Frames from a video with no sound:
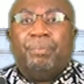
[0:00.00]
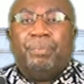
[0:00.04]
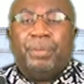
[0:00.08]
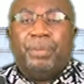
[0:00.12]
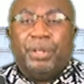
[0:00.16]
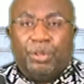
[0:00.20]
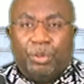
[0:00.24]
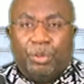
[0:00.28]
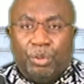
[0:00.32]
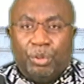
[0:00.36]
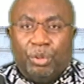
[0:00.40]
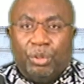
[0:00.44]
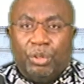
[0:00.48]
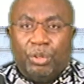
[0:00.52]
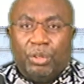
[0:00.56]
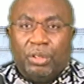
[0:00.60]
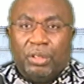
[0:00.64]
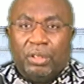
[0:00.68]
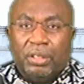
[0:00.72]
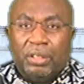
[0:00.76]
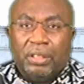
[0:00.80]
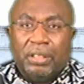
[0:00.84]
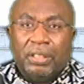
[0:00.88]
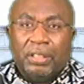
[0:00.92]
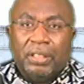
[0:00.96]
big role
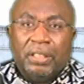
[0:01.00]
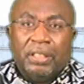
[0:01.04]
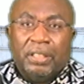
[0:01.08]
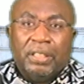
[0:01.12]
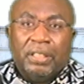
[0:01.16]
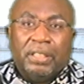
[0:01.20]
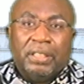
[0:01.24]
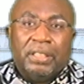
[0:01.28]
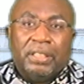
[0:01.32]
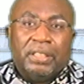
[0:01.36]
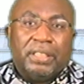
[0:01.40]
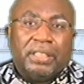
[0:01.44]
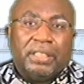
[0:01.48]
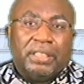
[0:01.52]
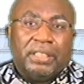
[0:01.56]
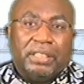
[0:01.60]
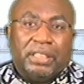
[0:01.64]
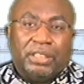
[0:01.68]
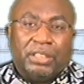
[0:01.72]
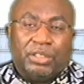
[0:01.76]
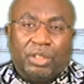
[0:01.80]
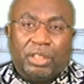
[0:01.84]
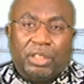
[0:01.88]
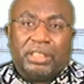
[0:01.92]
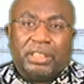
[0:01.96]
in
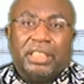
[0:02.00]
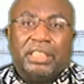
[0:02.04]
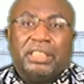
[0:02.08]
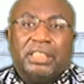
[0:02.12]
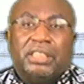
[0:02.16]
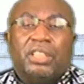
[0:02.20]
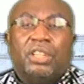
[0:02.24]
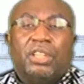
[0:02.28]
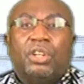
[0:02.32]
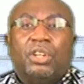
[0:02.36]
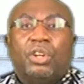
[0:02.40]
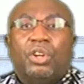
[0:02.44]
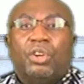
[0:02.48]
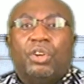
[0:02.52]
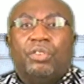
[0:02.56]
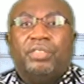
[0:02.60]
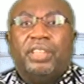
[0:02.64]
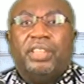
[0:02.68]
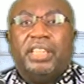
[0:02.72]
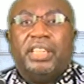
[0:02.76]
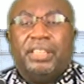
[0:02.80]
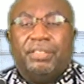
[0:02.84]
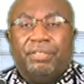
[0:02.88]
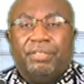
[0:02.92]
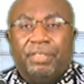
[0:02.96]
the success of
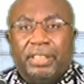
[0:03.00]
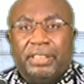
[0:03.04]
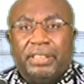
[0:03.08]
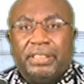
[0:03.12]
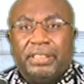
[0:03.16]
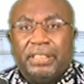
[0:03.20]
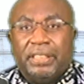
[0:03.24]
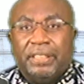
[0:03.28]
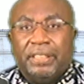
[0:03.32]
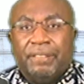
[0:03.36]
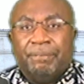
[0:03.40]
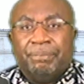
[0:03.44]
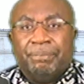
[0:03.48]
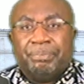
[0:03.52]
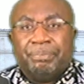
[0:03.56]
the event.